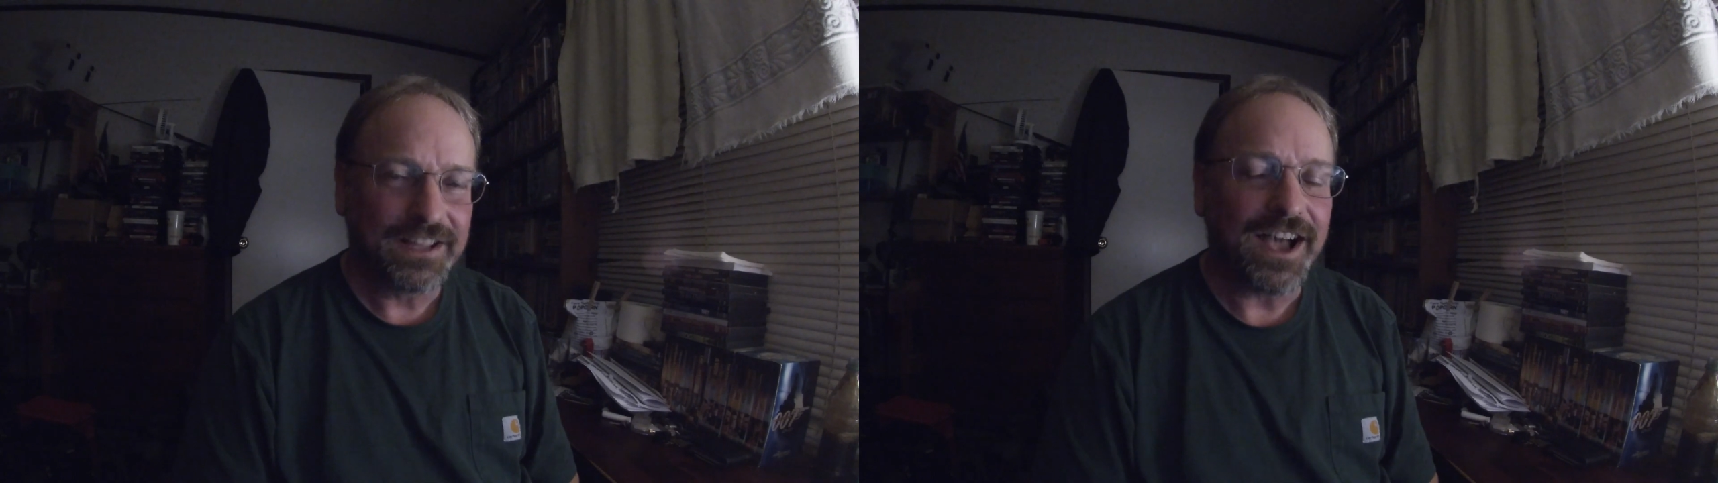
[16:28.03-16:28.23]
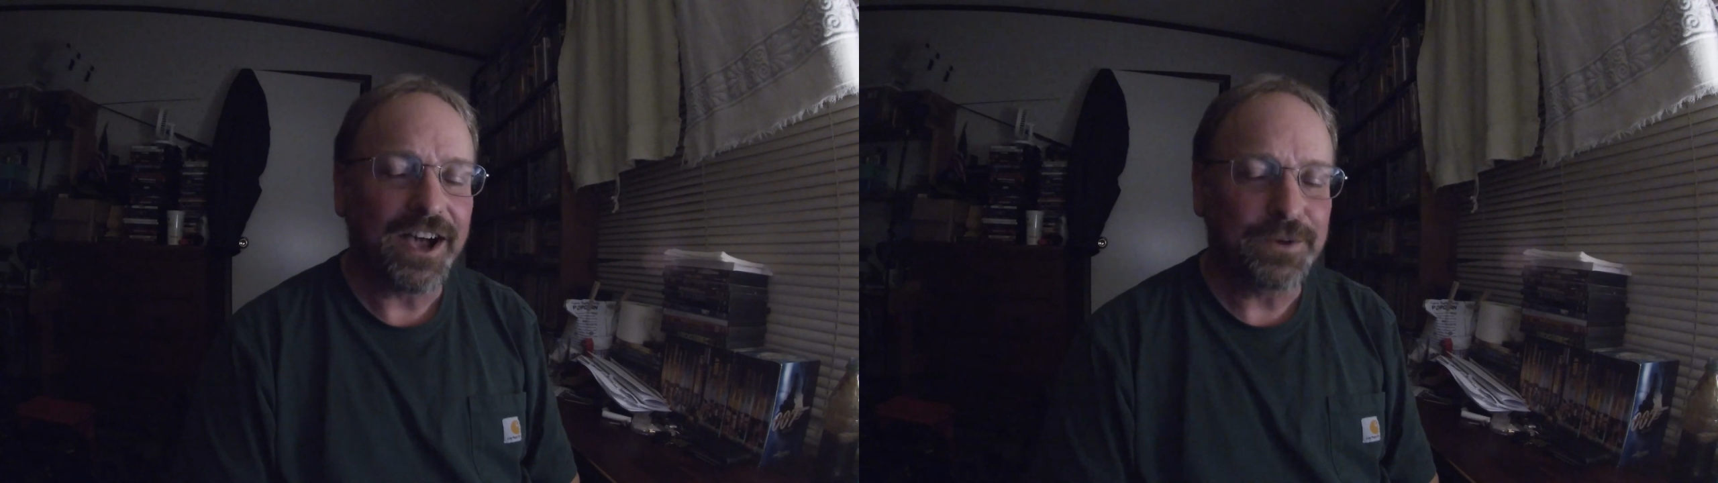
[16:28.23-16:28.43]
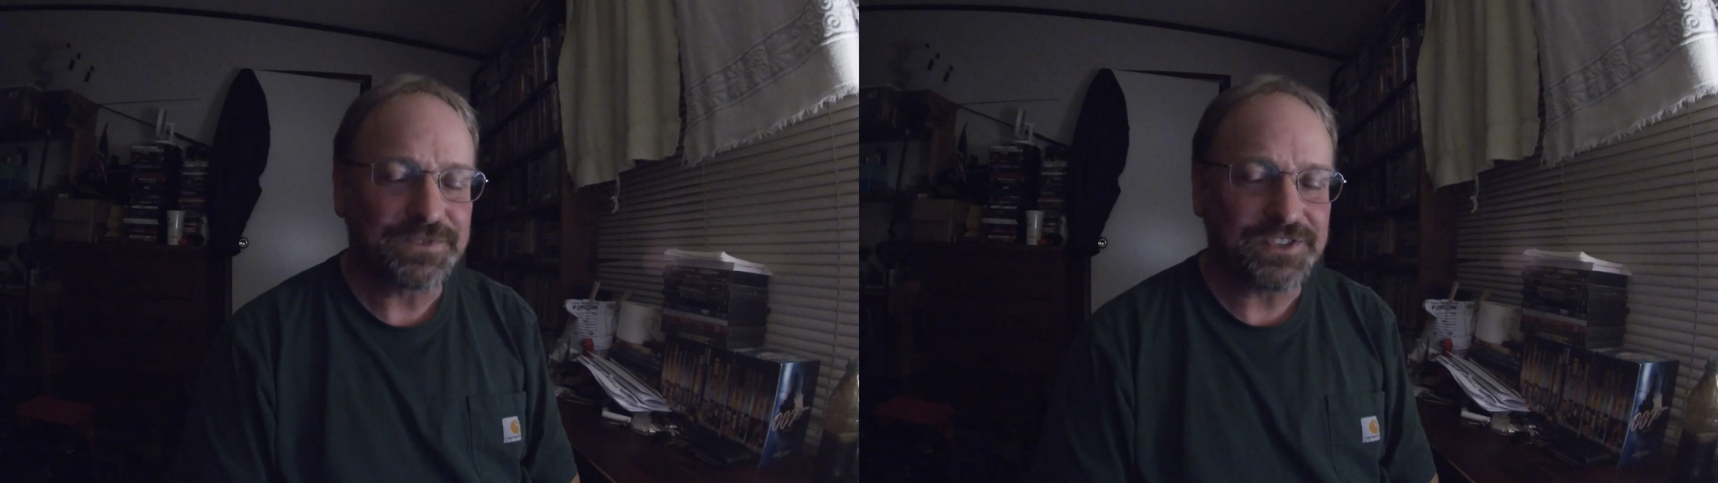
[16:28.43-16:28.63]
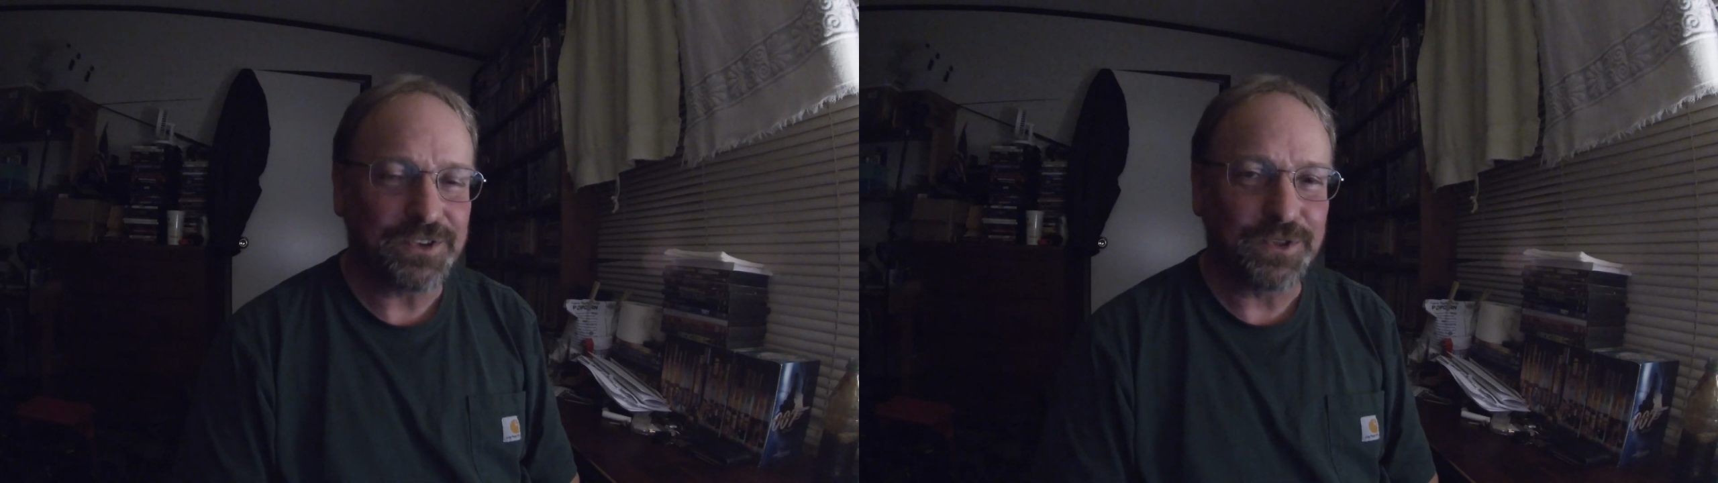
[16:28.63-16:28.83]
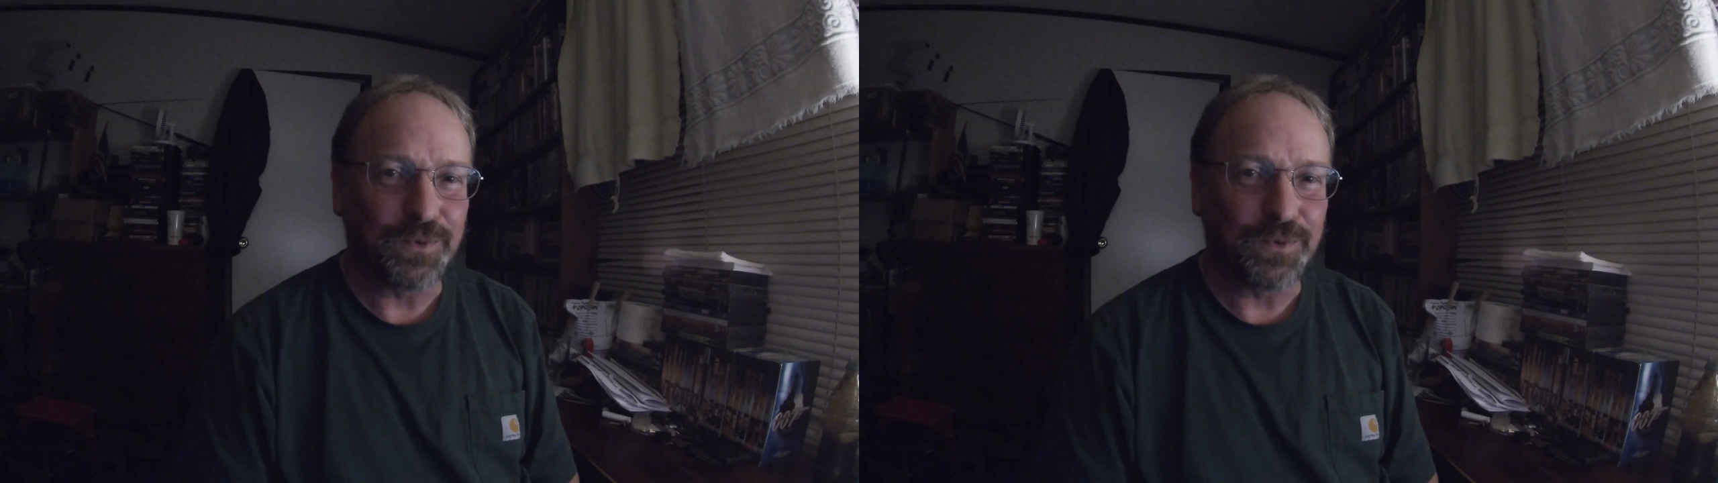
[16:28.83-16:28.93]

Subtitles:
I hope to see you on the